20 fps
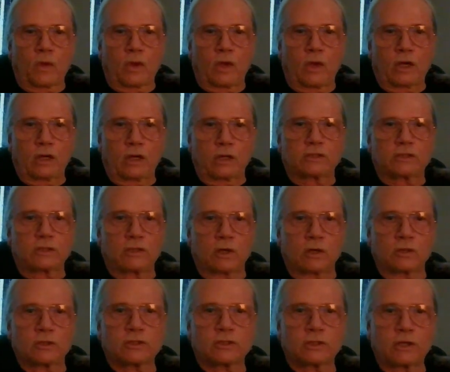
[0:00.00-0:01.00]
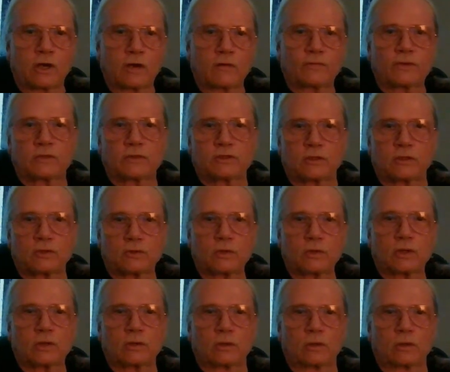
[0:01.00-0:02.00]
And it starts off as a
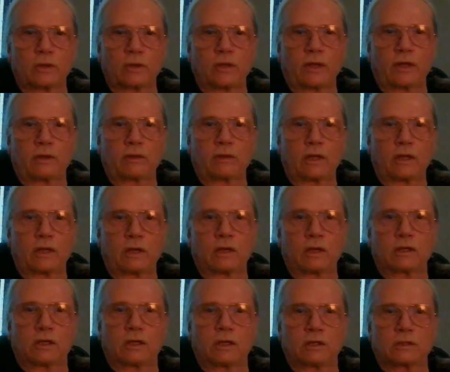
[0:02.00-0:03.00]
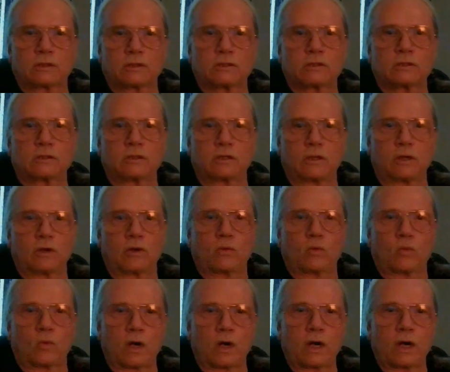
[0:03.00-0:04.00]
trickle and then it gets, you know,
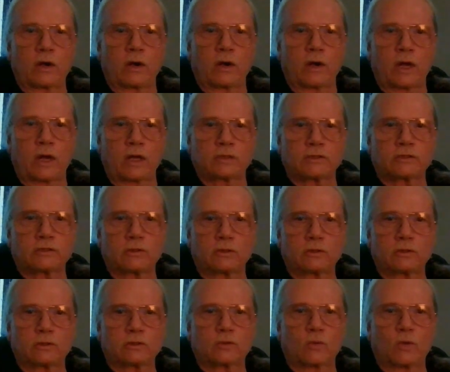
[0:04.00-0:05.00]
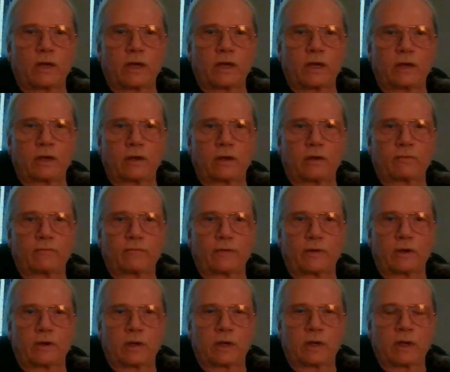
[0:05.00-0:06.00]
water has its way of
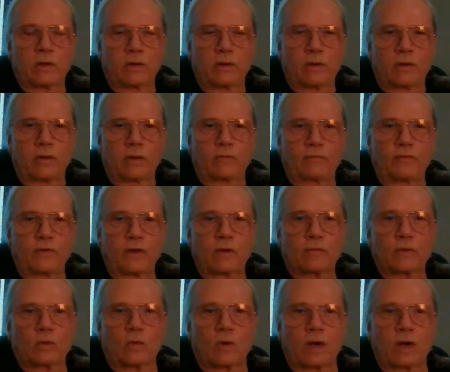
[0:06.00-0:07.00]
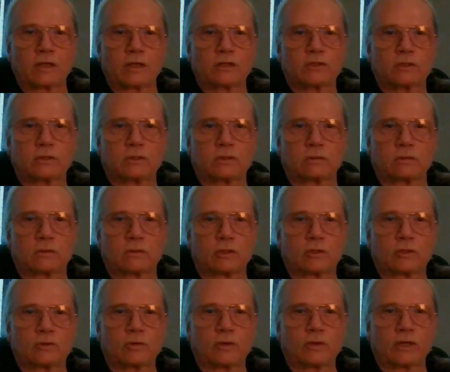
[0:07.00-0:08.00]
uh, if you ever watched the
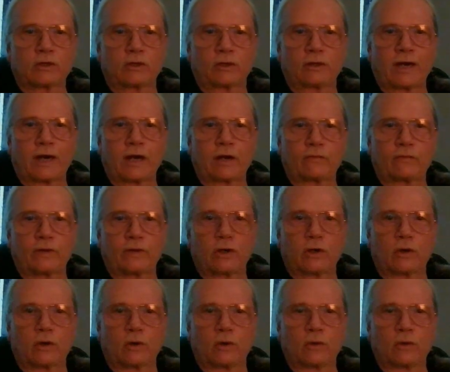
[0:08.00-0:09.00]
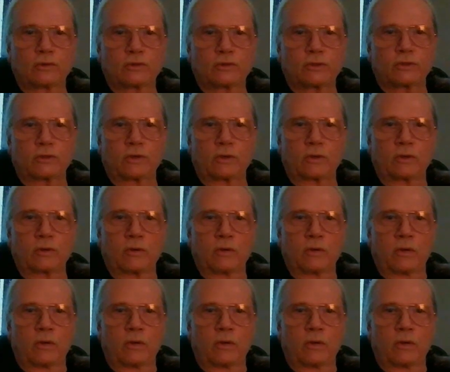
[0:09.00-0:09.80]
trickle out of a hose or